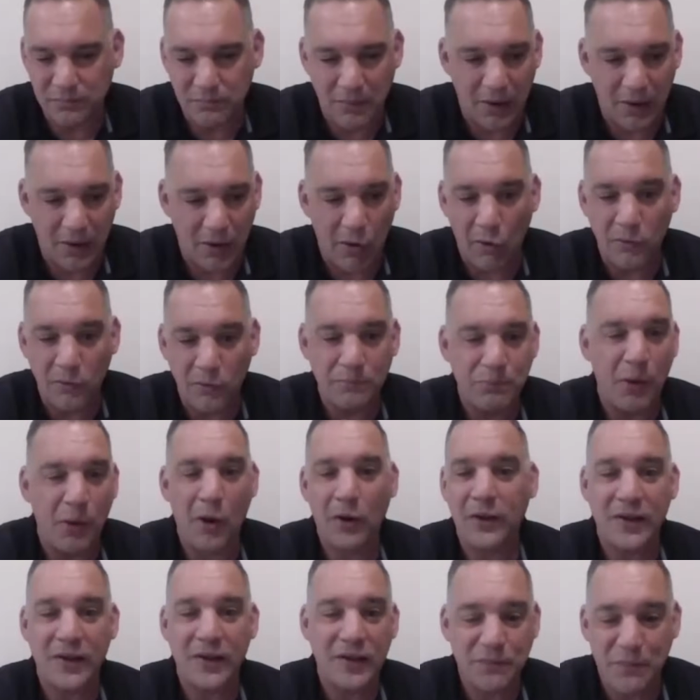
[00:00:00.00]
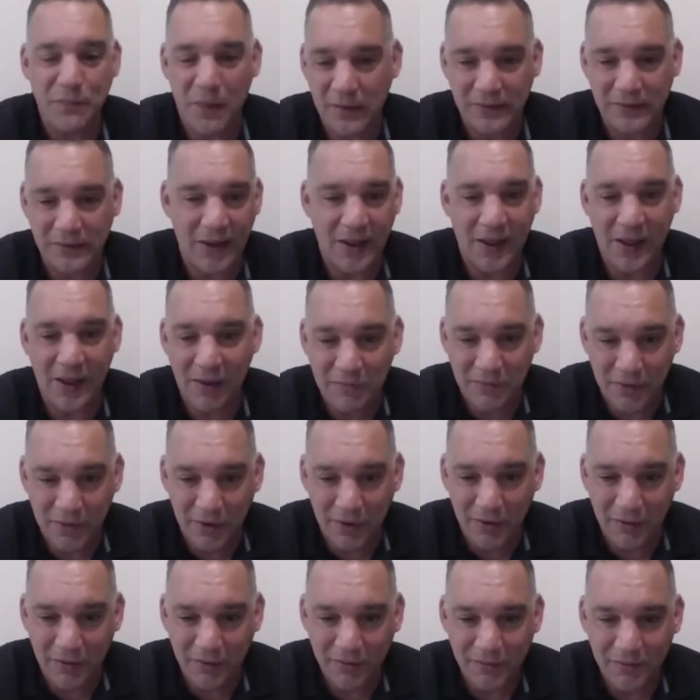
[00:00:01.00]
my own parking spot that I have
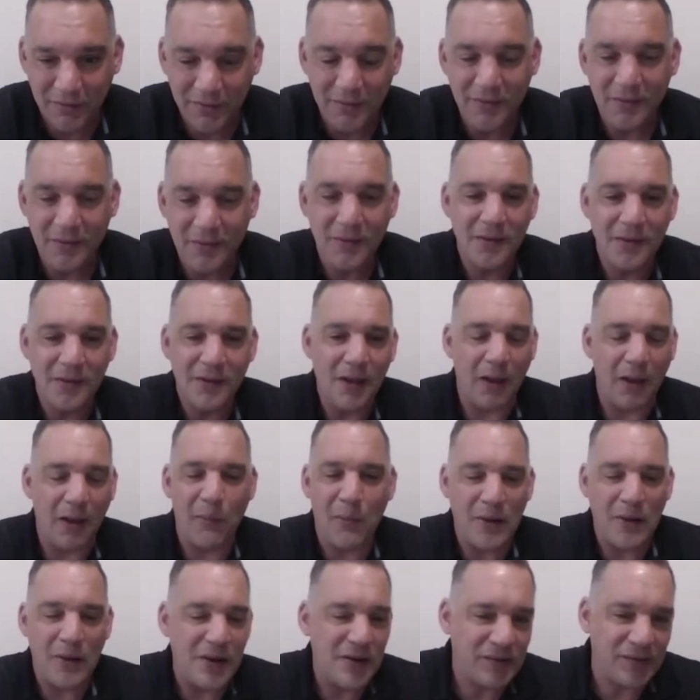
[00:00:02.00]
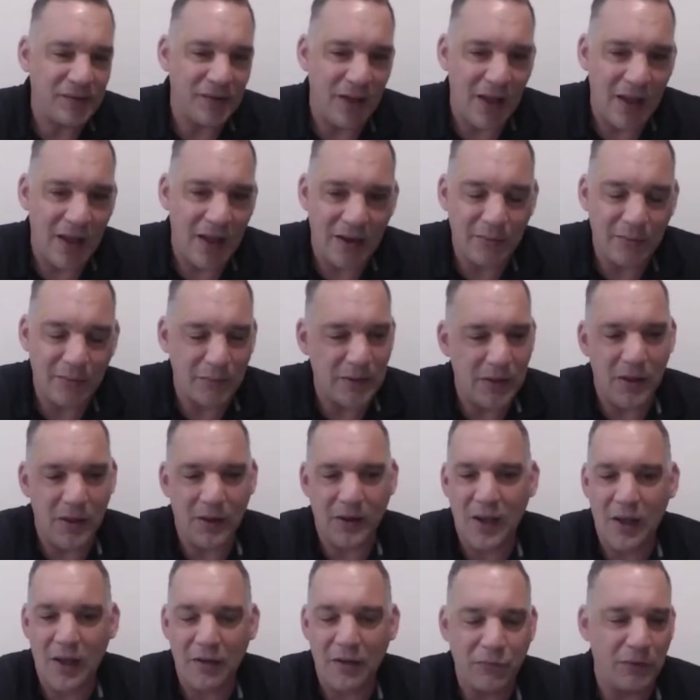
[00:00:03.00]
there. I went inside. We
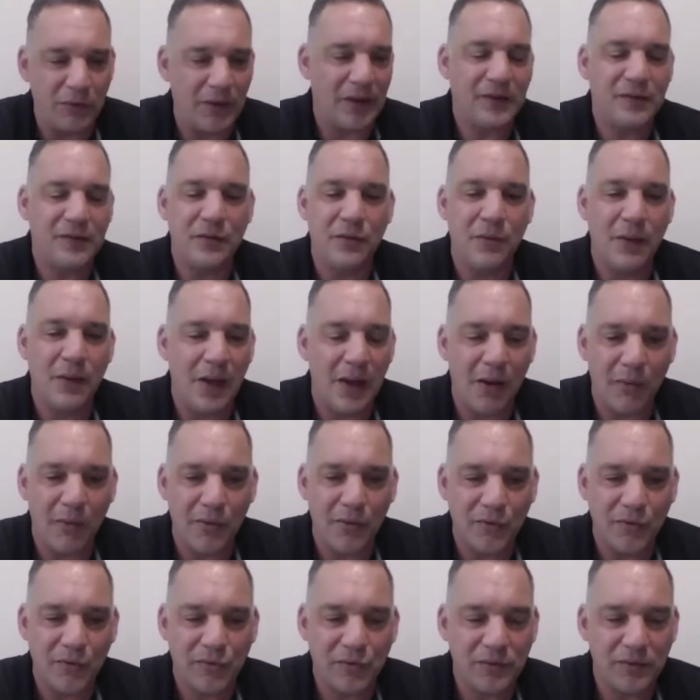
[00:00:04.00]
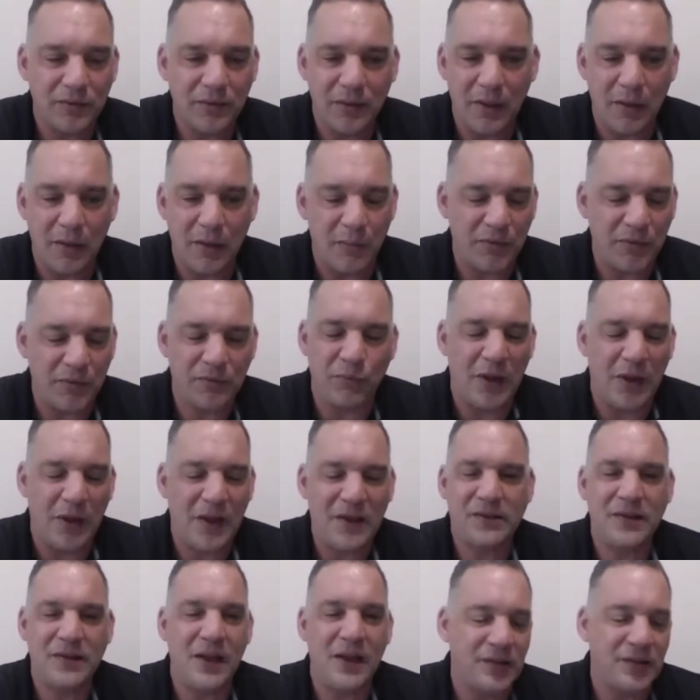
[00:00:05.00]
hung out for like 2 hours. It was, when I
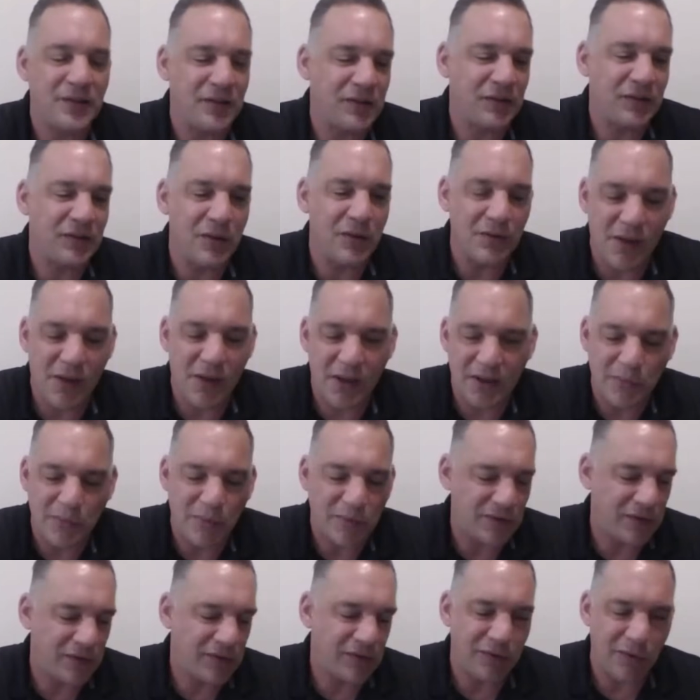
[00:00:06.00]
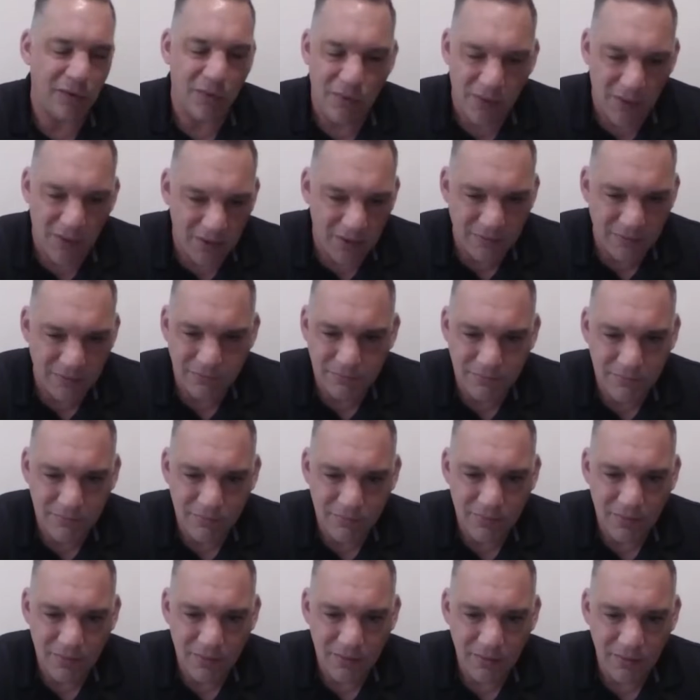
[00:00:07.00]
say it's a slow night, it was a slow night.
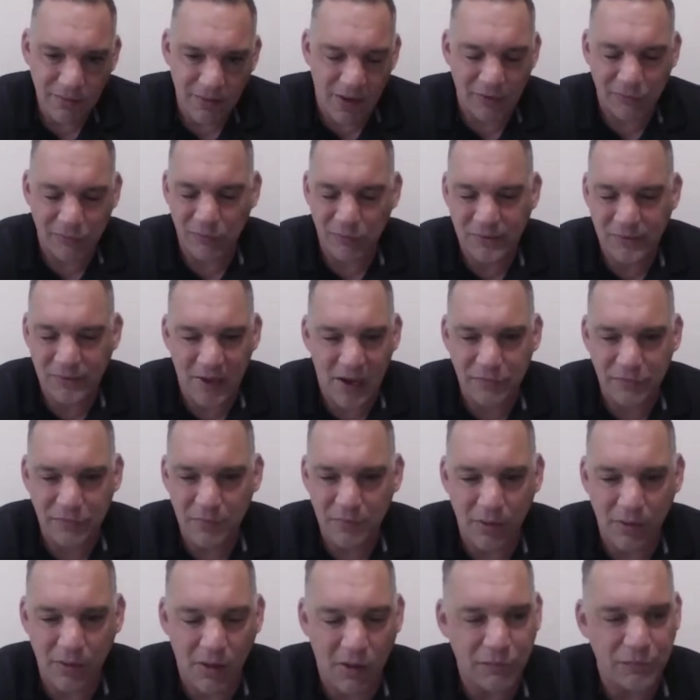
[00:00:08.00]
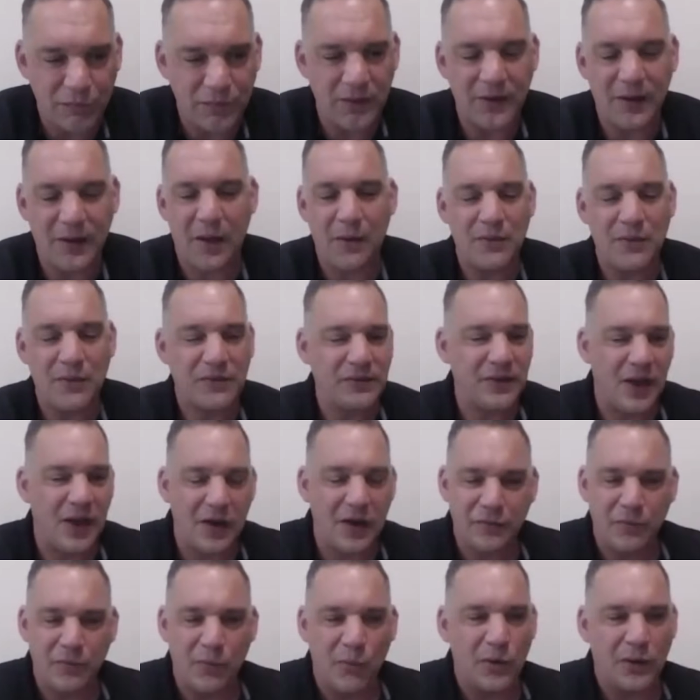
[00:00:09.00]
Guys were tired from golfing. I was
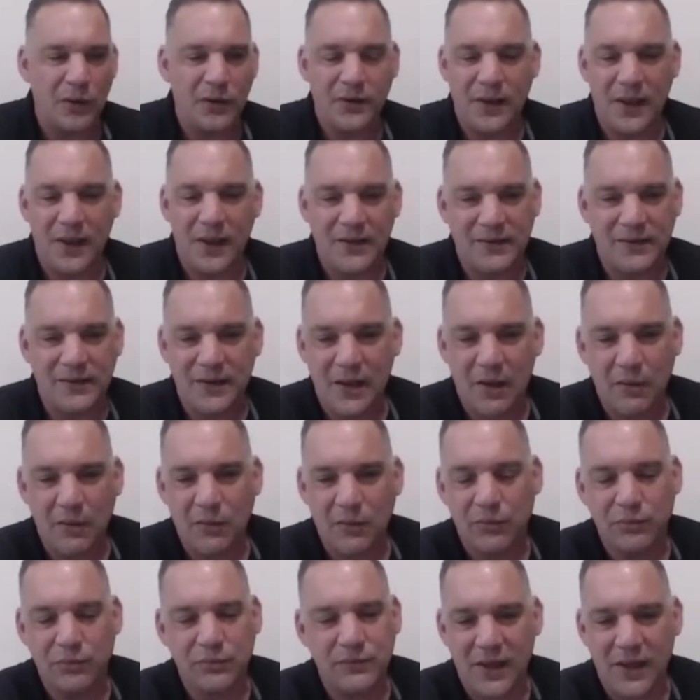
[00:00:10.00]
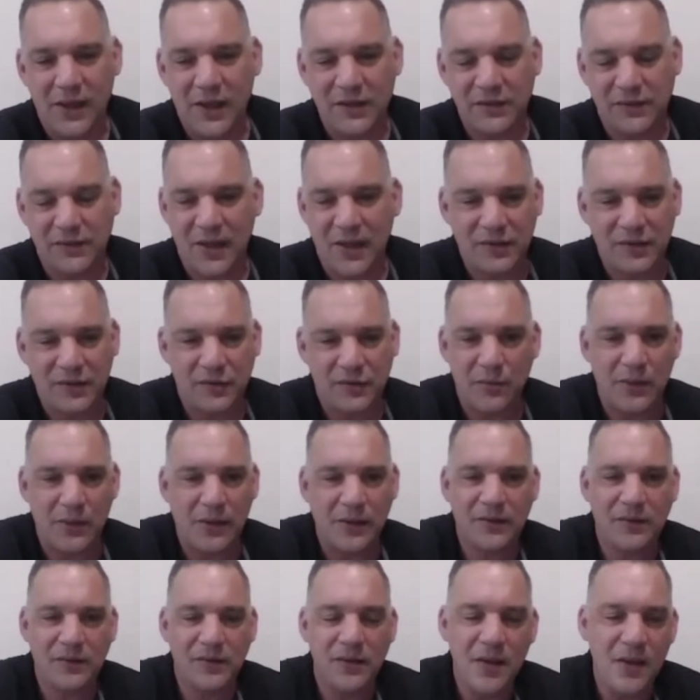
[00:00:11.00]
tired from working 18-hour days last 2
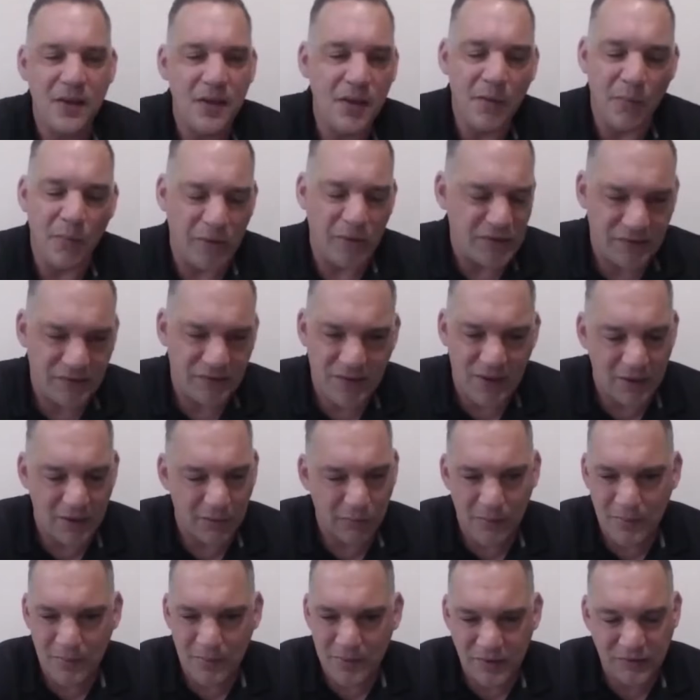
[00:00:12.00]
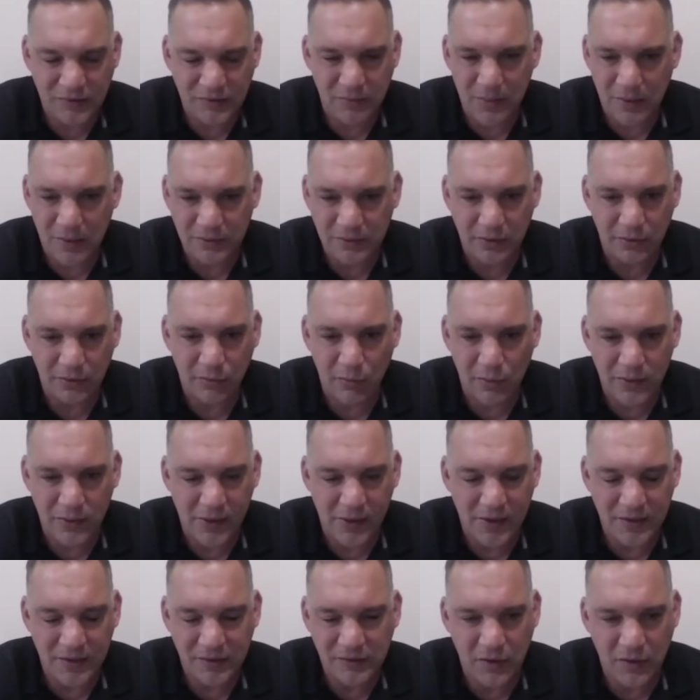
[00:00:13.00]
weeks. We just kind of reminisced about the glory
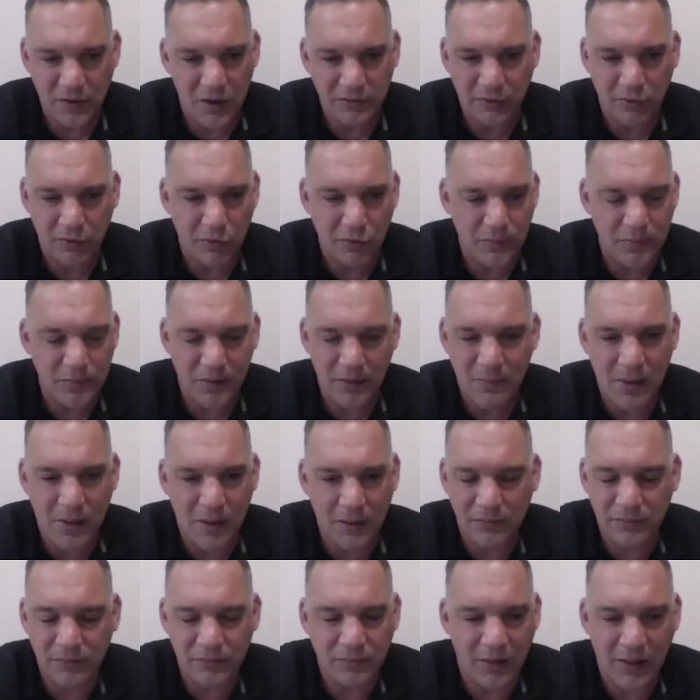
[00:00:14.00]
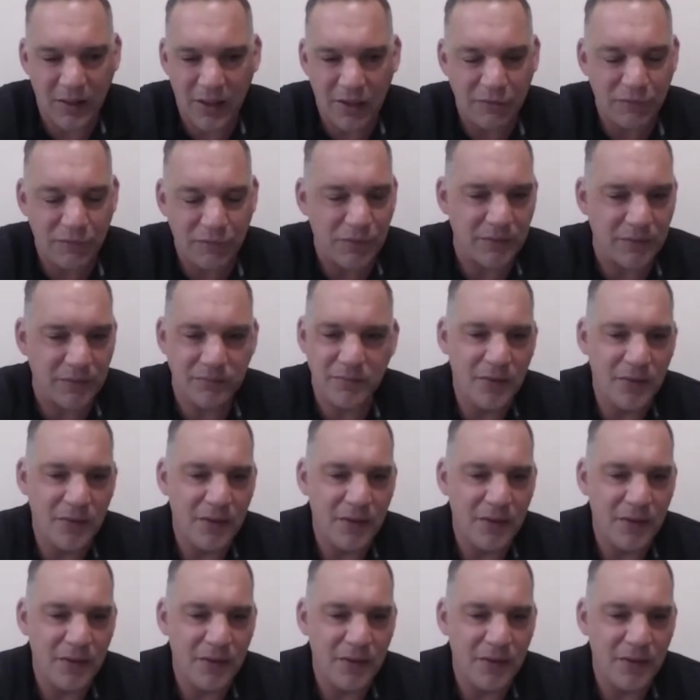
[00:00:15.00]
days, talked a little bit about life, and